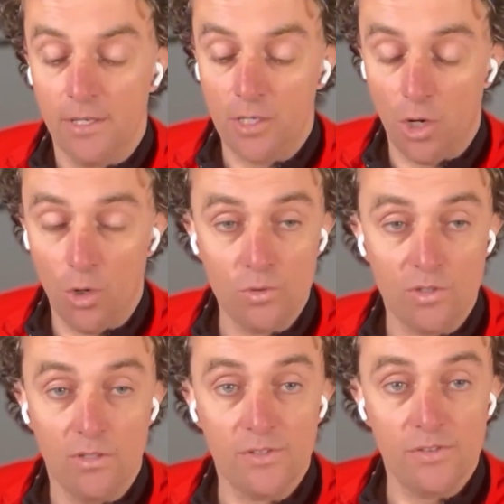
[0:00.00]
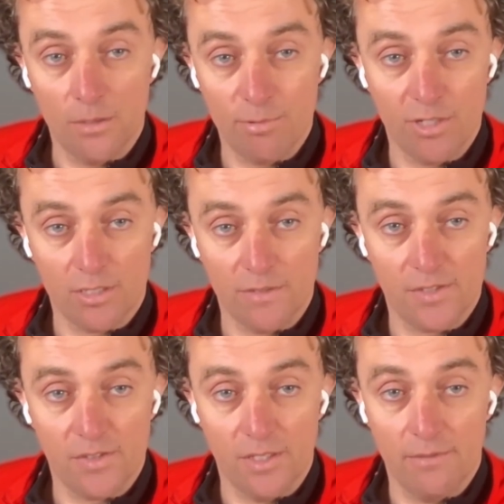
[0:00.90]
Gold is not a productive
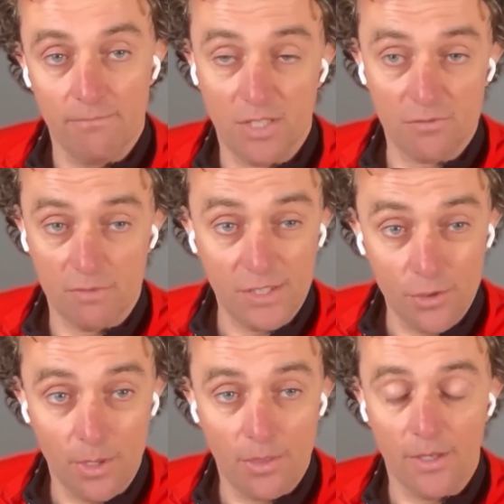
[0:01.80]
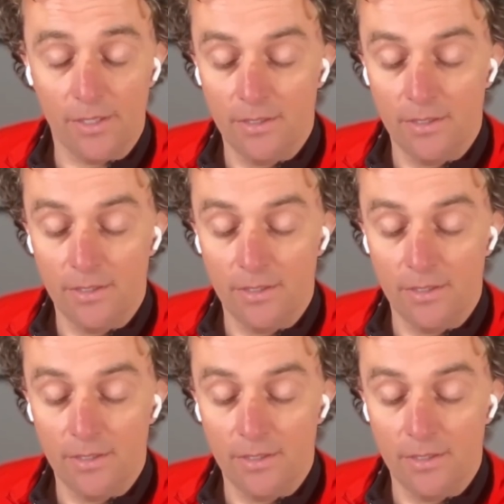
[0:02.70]
asset. It doesn't really do anything.